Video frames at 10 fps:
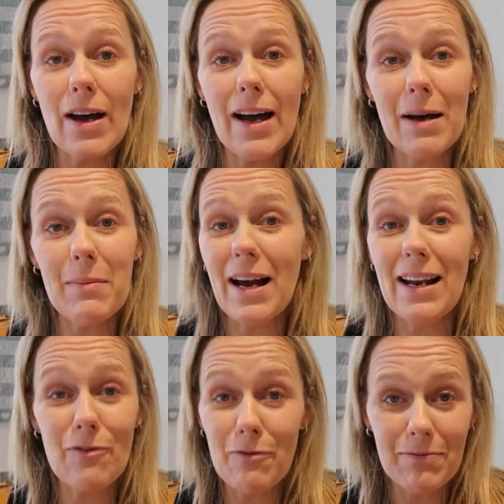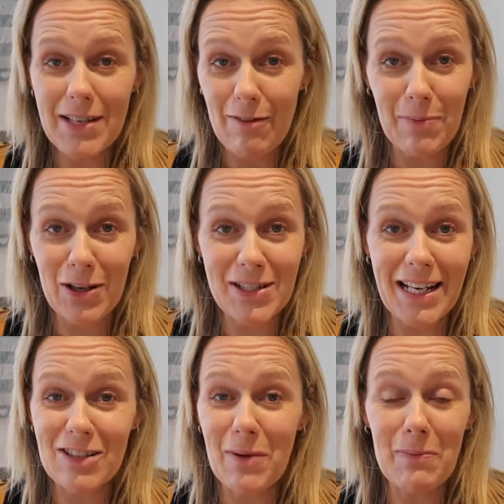I love to have poached
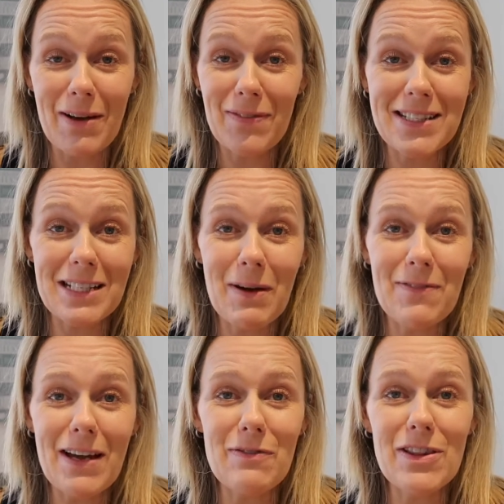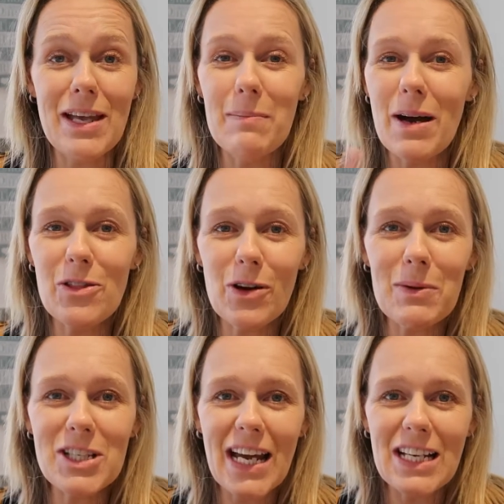eggs for my breakfast, it's my favourite thing, but I thought I
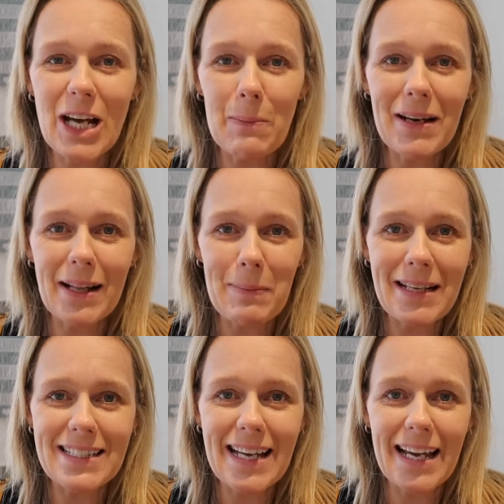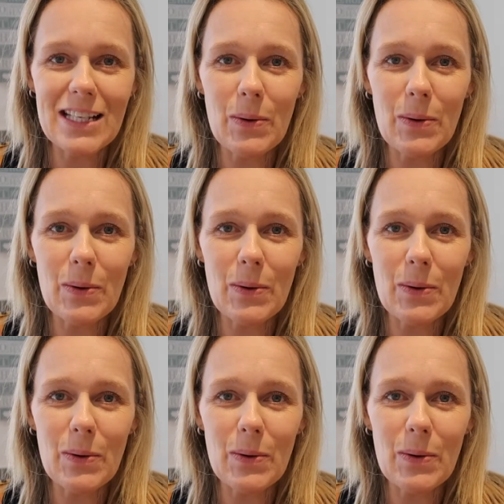would change it up a little bit today.